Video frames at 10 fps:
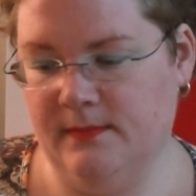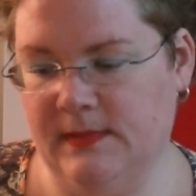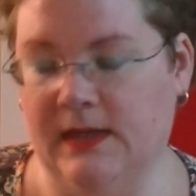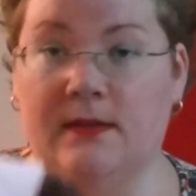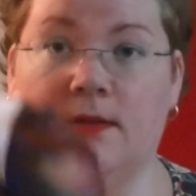
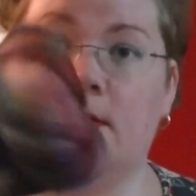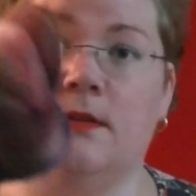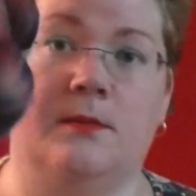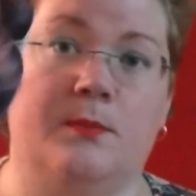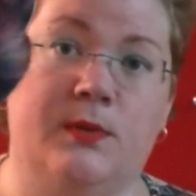yeah, this
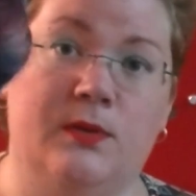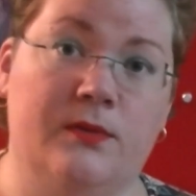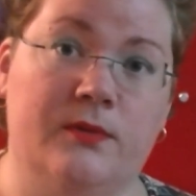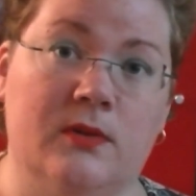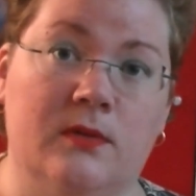is a
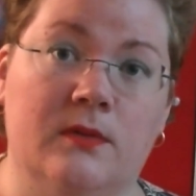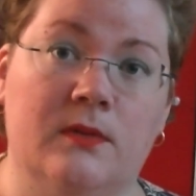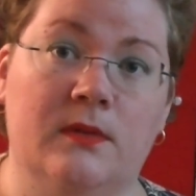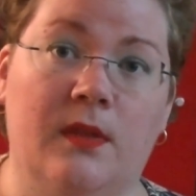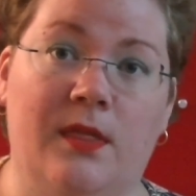beautiful
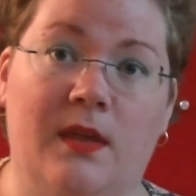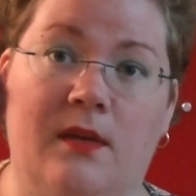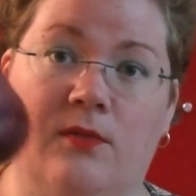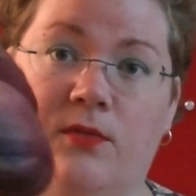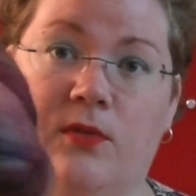
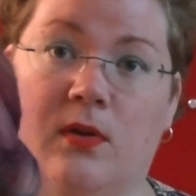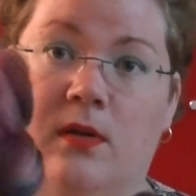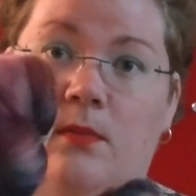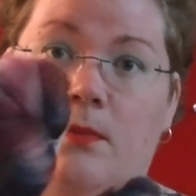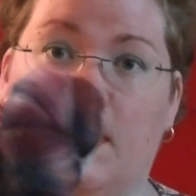thing
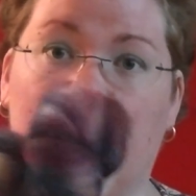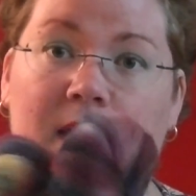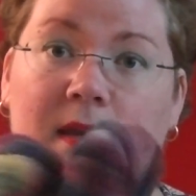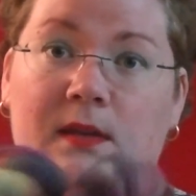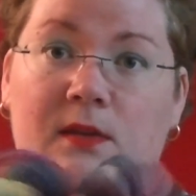for
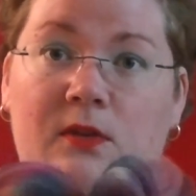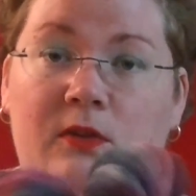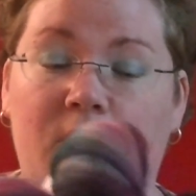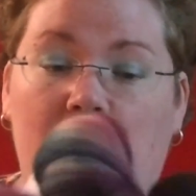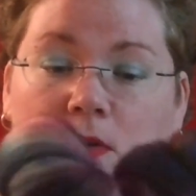making
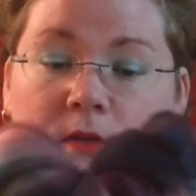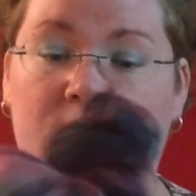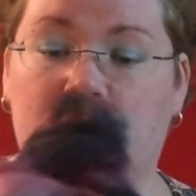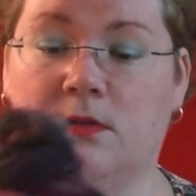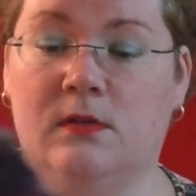
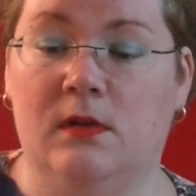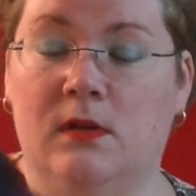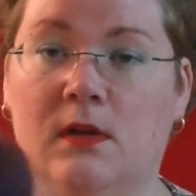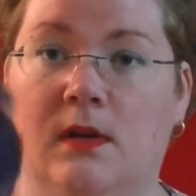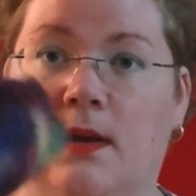socks
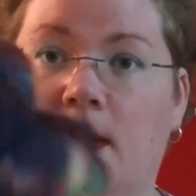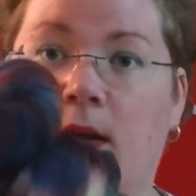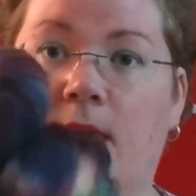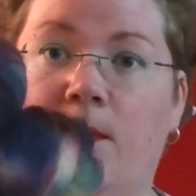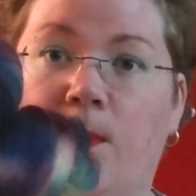
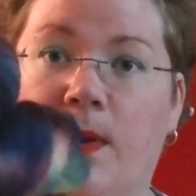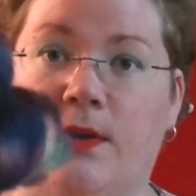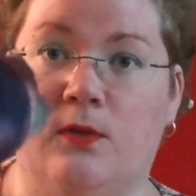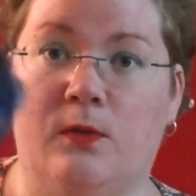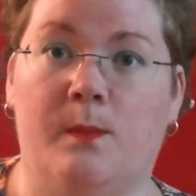when
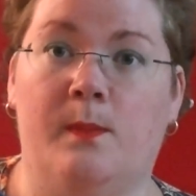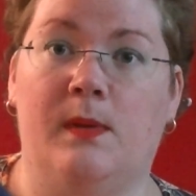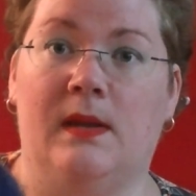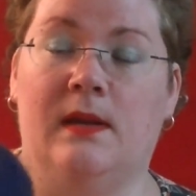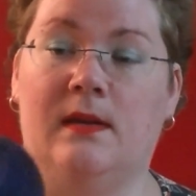you
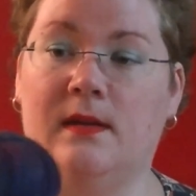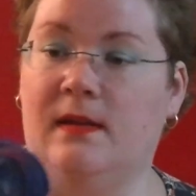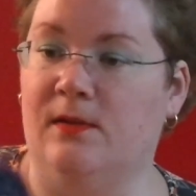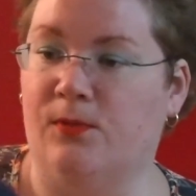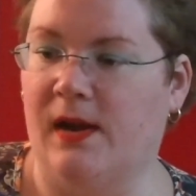spin it
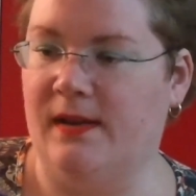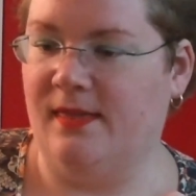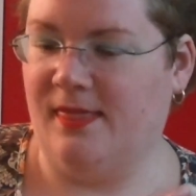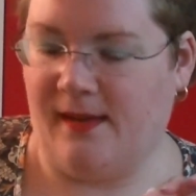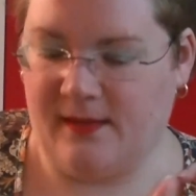in the right
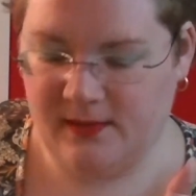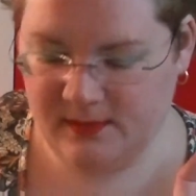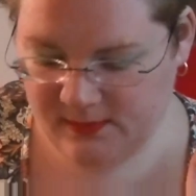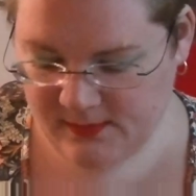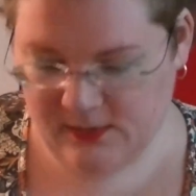
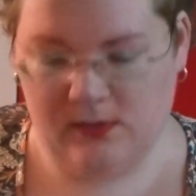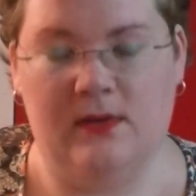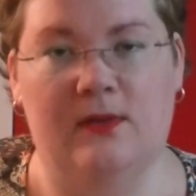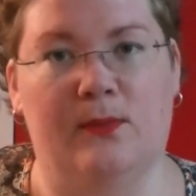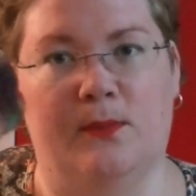thickness. So
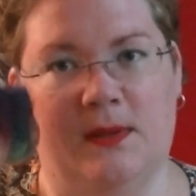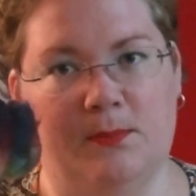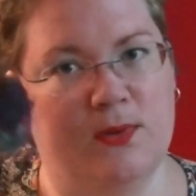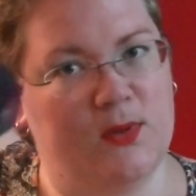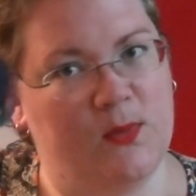this will be
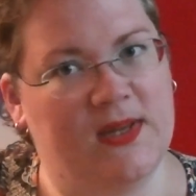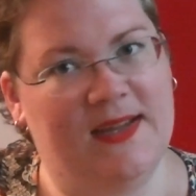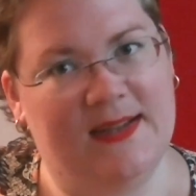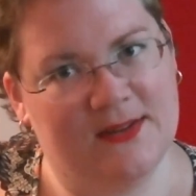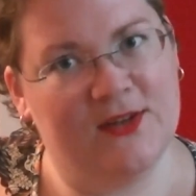put
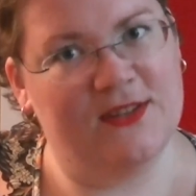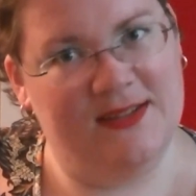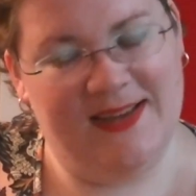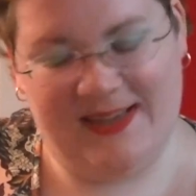away until I